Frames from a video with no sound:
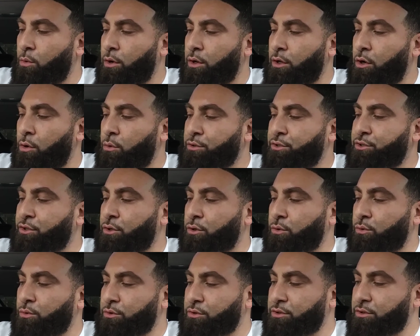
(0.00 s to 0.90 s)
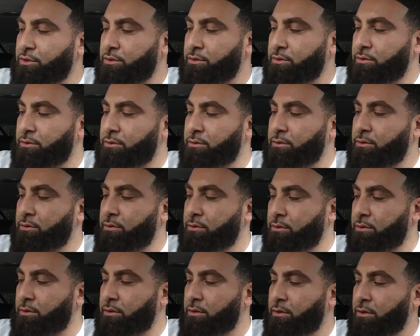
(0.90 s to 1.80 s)
go in circles.
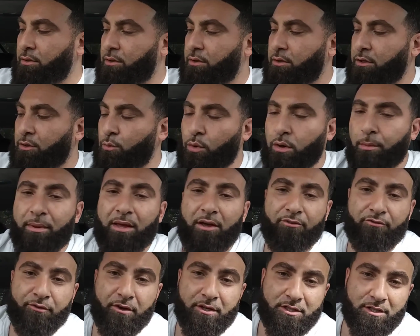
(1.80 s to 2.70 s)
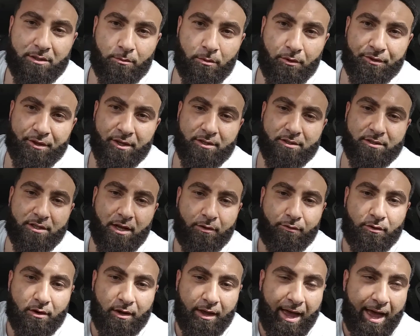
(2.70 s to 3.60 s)
You want to be efficient with it,
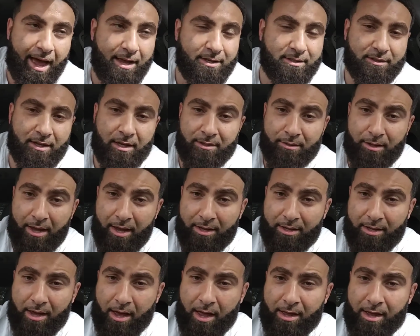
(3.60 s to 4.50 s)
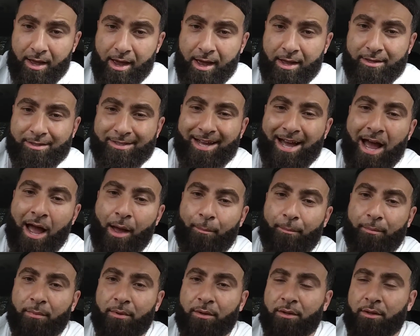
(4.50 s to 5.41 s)
save your gas and
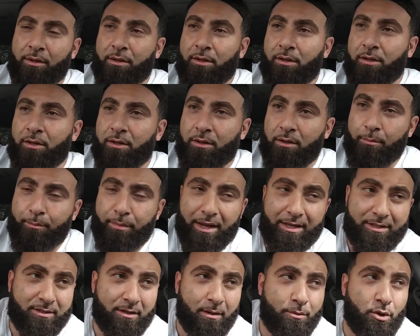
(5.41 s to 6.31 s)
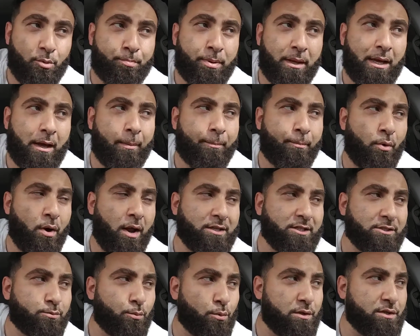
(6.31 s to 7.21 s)
time. But that's something you pick up on.
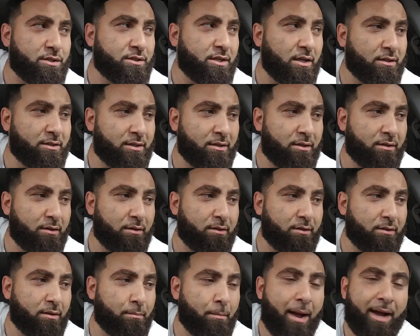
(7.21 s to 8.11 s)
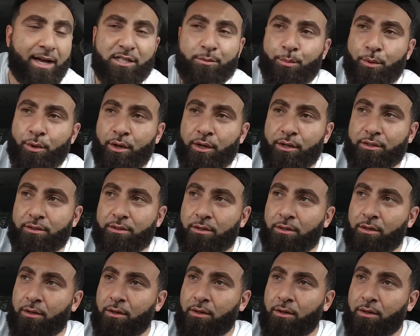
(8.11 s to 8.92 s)
I just want to stick to my experience.